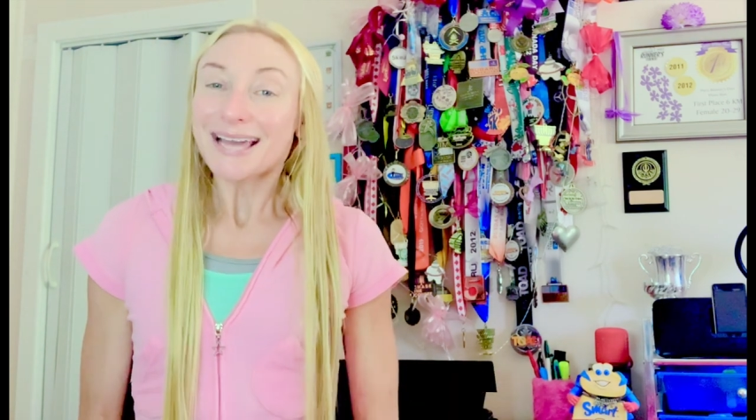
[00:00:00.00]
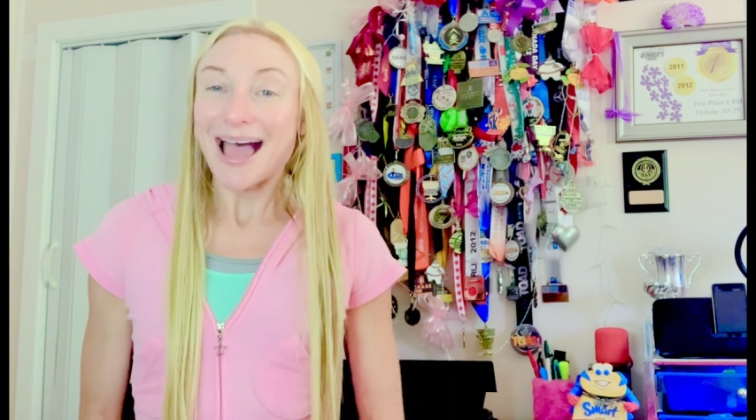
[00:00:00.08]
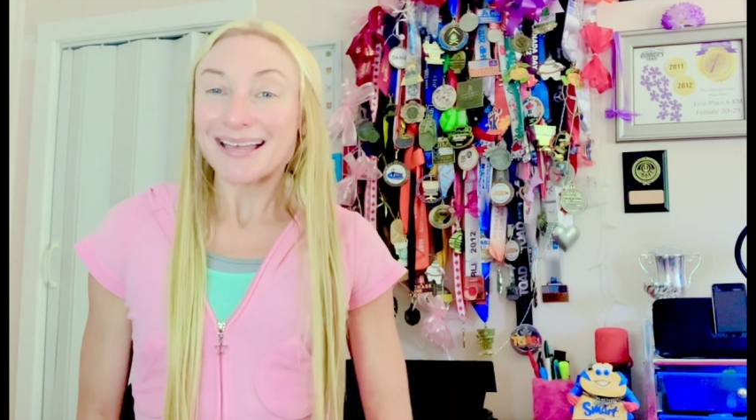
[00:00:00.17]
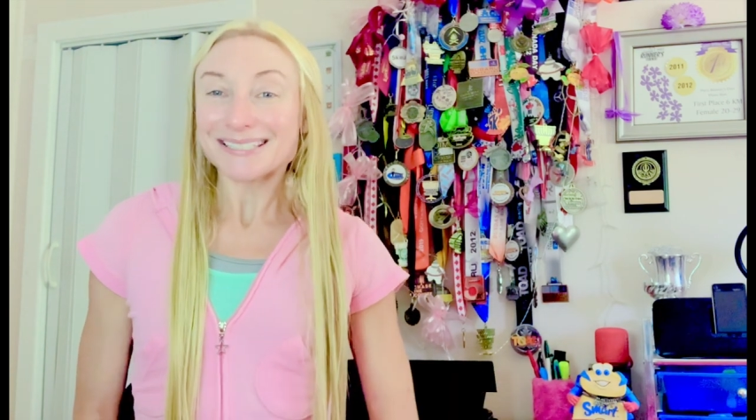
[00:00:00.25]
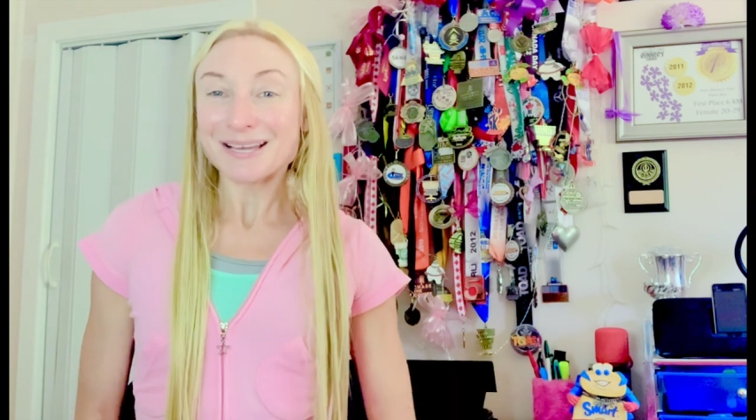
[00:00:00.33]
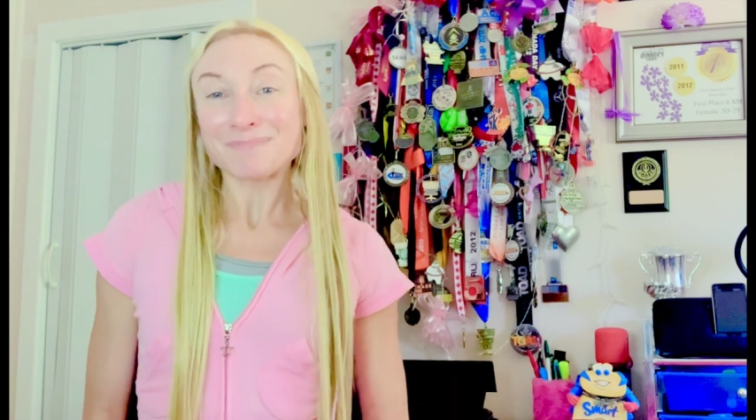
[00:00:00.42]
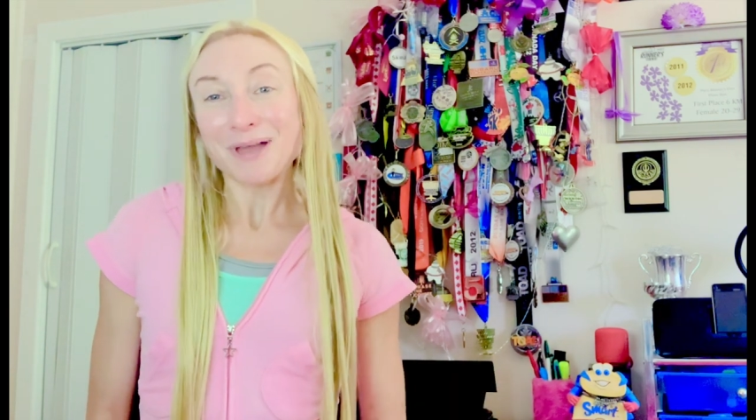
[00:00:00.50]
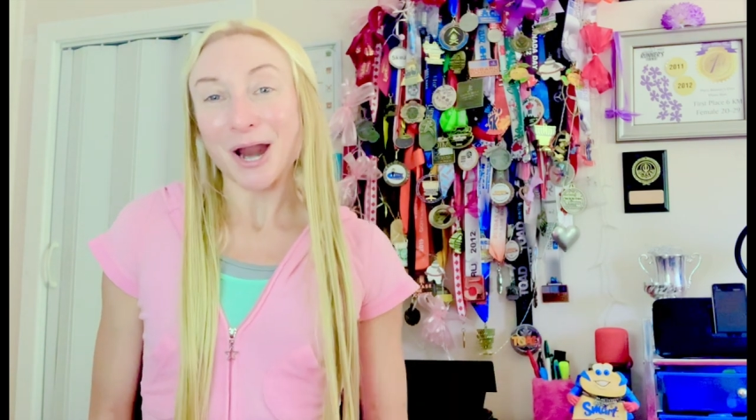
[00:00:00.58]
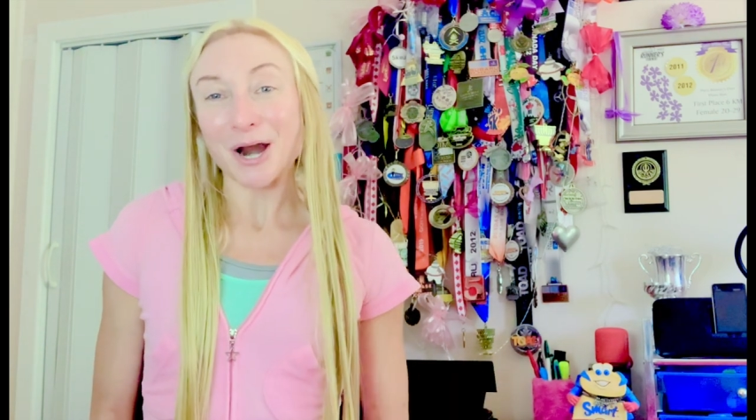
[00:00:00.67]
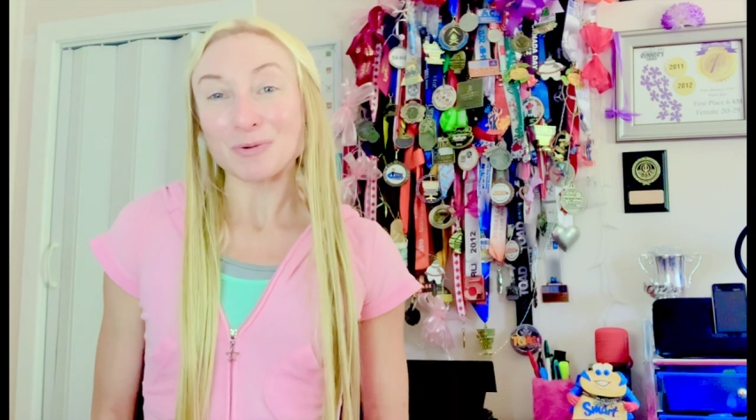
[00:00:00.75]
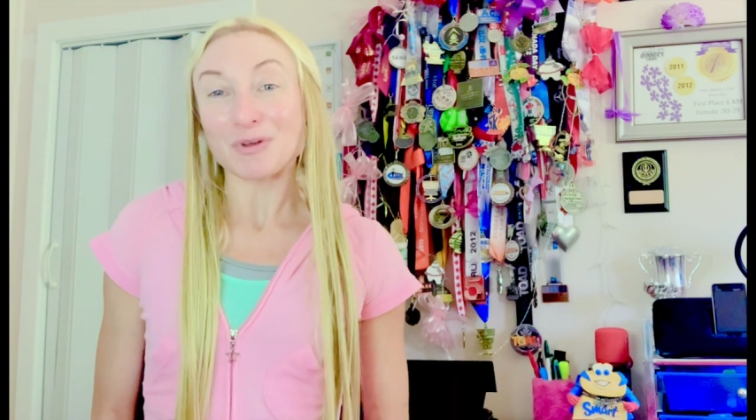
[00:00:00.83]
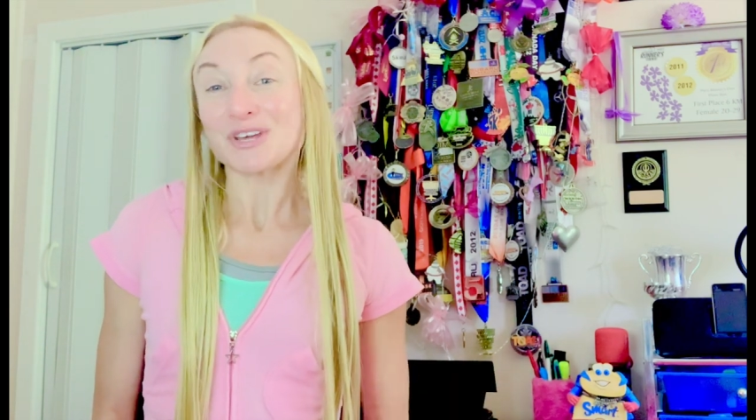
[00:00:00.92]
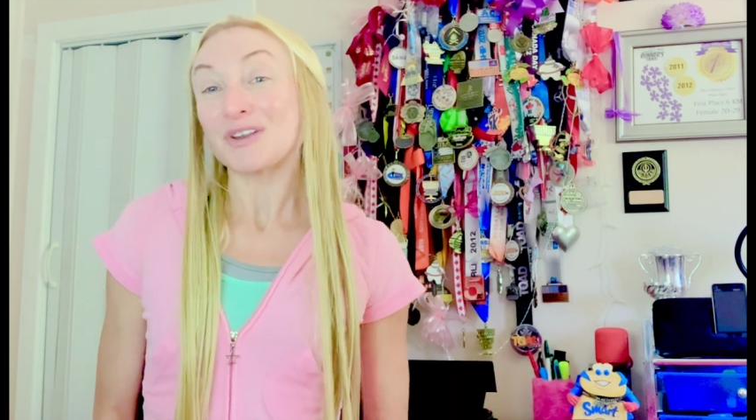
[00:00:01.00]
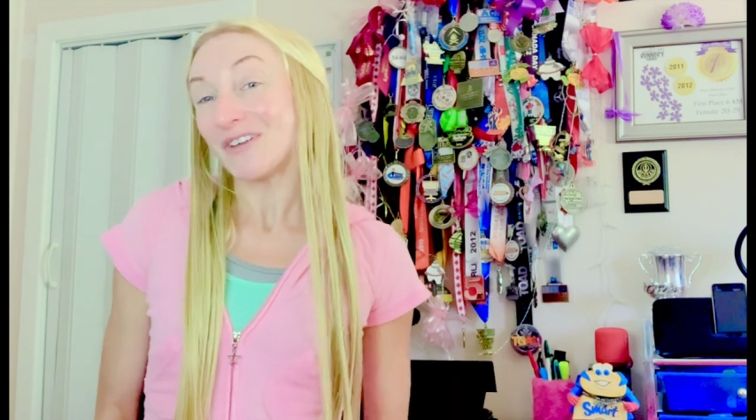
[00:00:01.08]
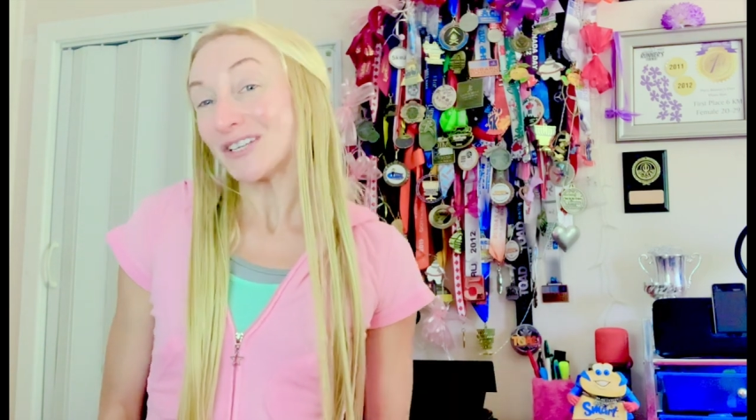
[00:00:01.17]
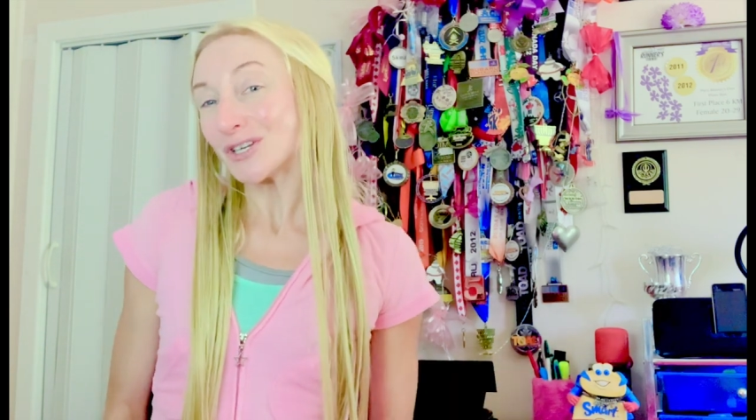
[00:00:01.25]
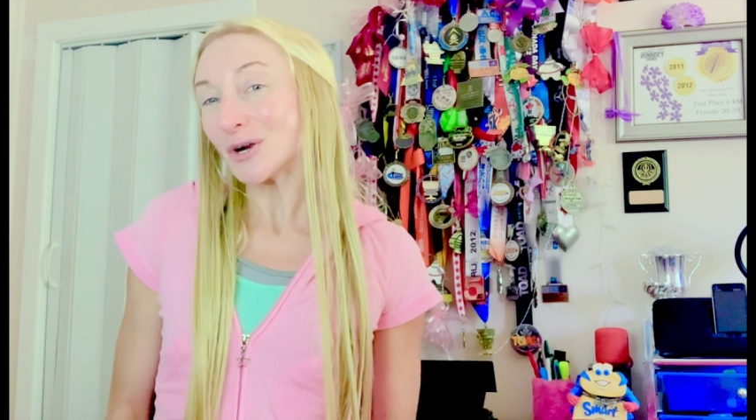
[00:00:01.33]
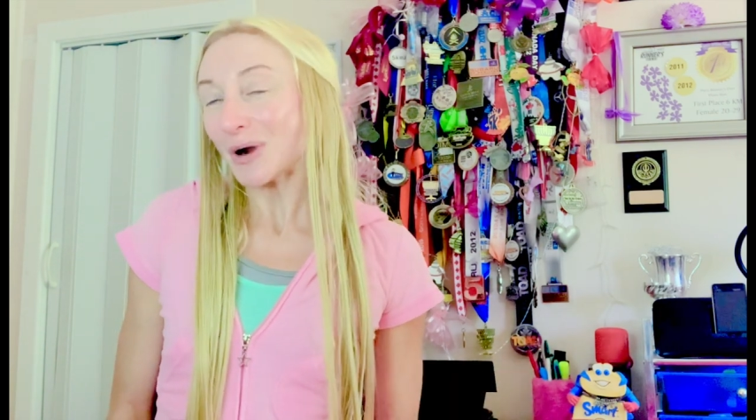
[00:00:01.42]
as compared with
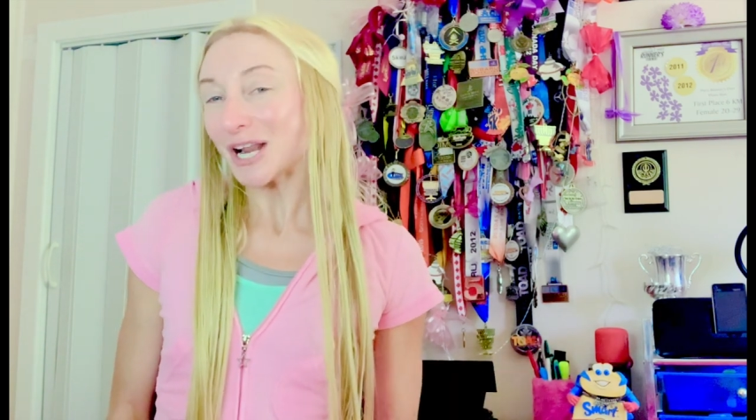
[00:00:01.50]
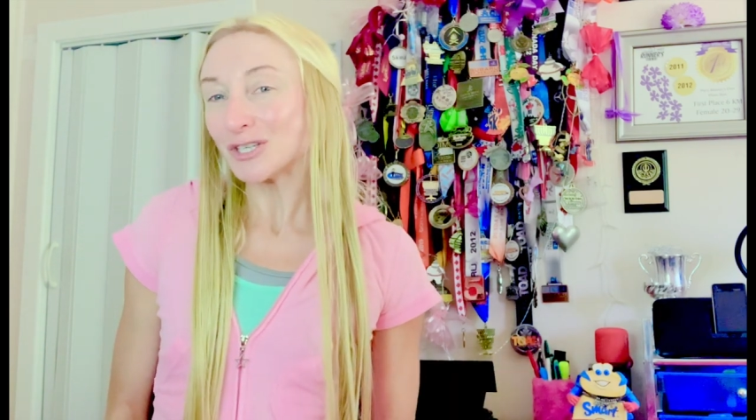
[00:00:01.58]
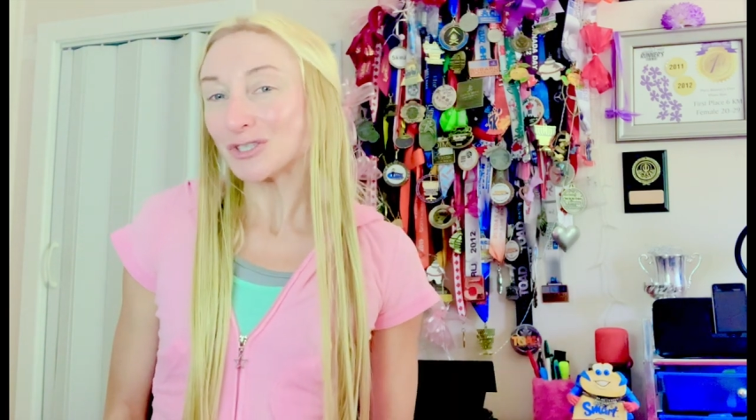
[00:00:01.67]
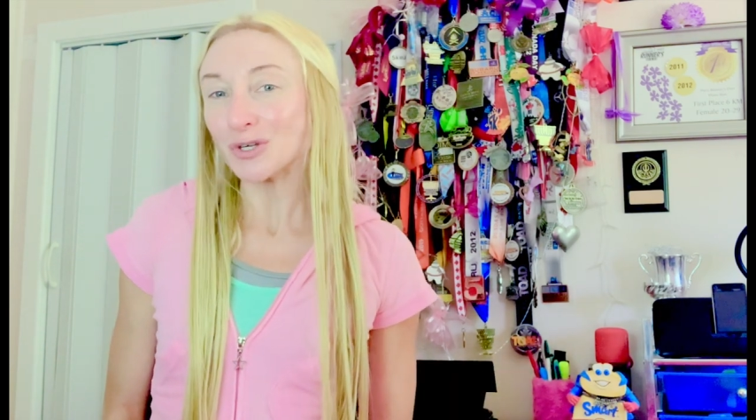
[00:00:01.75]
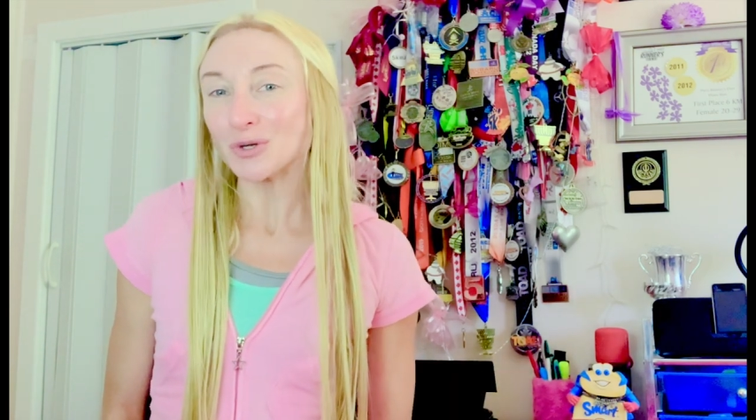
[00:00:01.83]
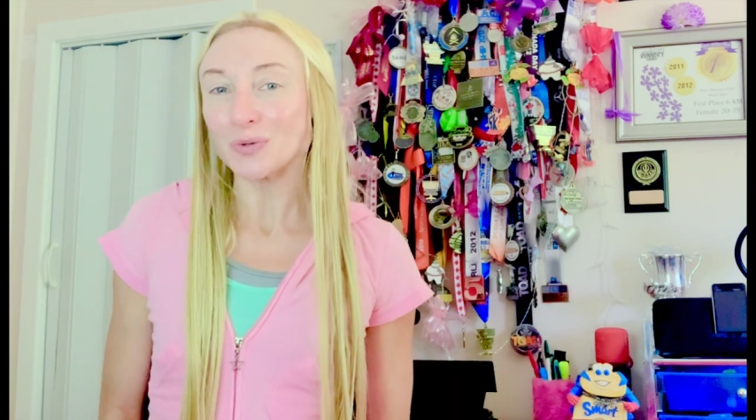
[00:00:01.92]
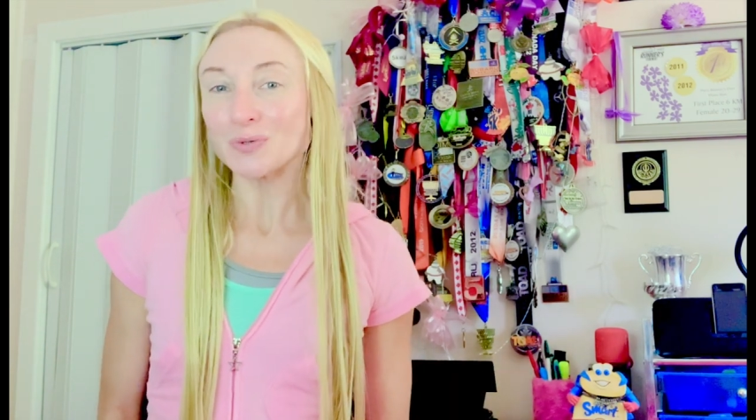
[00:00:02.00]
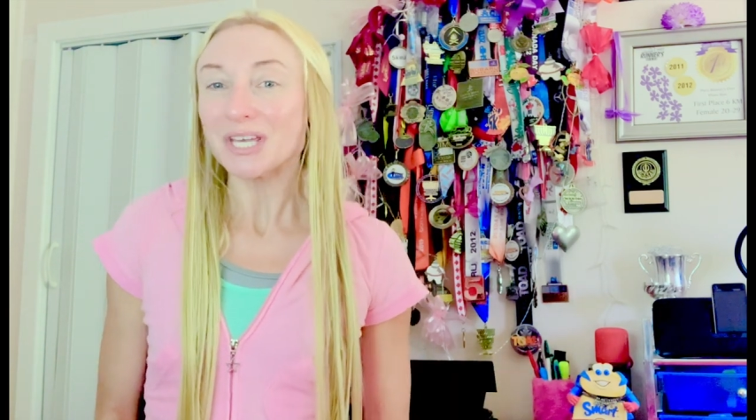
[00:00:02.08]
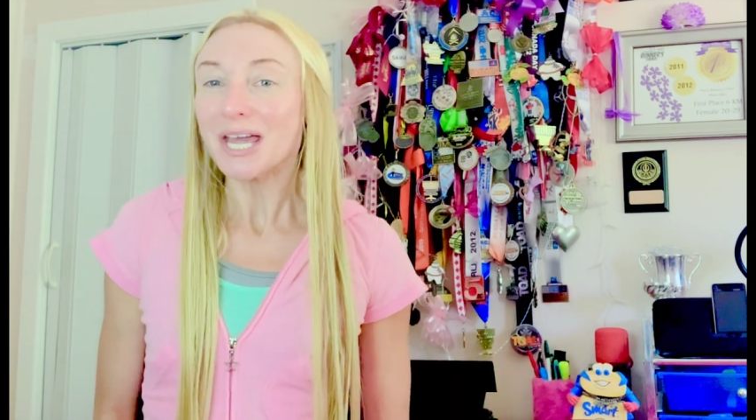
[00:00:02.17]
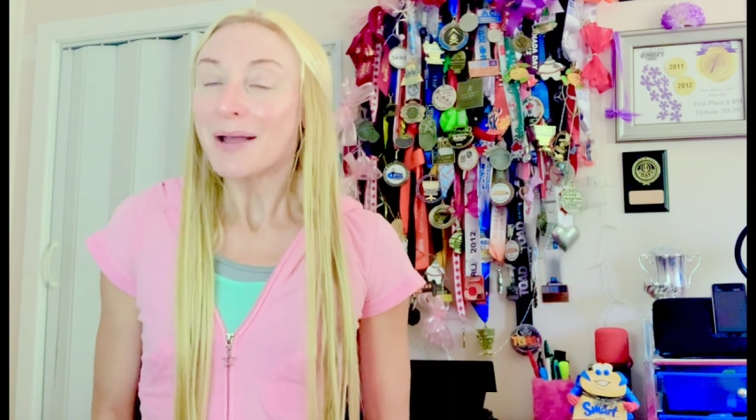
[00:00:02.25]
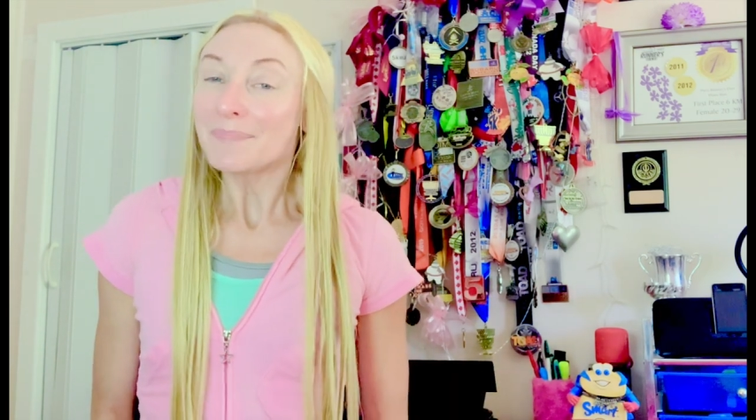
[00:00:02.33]
conventional running shoes